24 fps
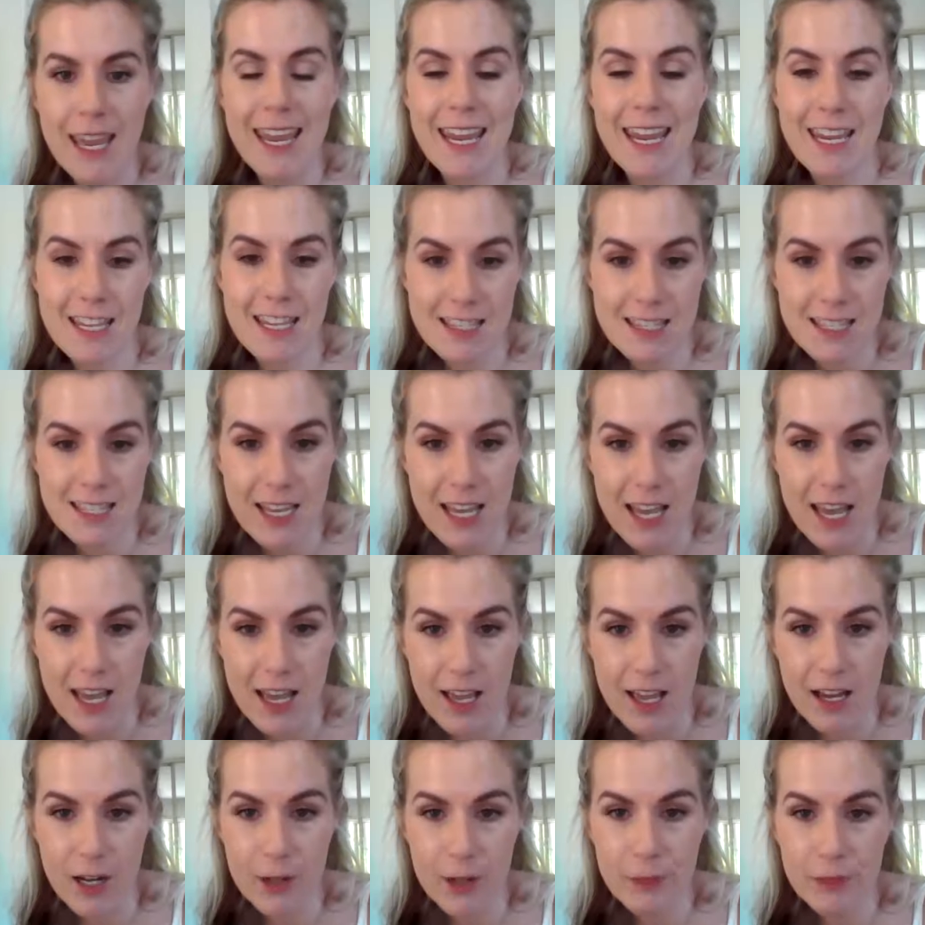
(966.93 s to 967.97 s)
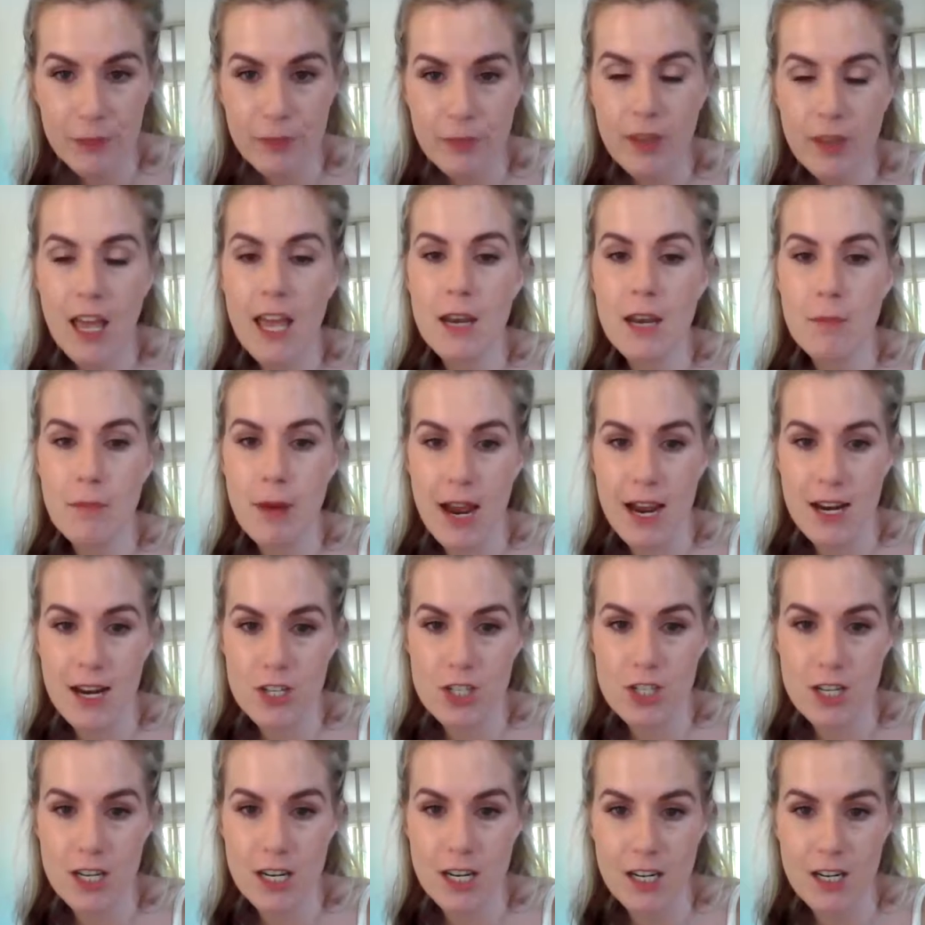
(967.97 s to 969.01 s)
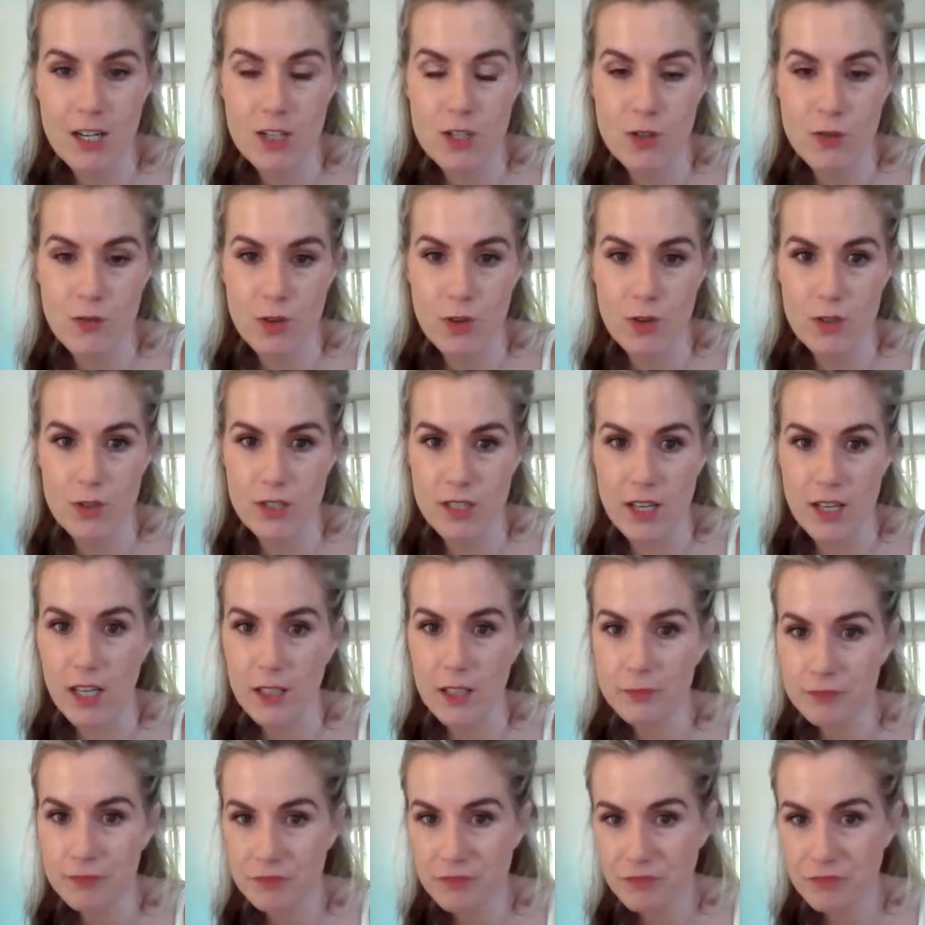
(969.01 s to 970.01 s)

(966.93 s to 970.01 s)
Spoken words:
easy air, and passion in a diffuser.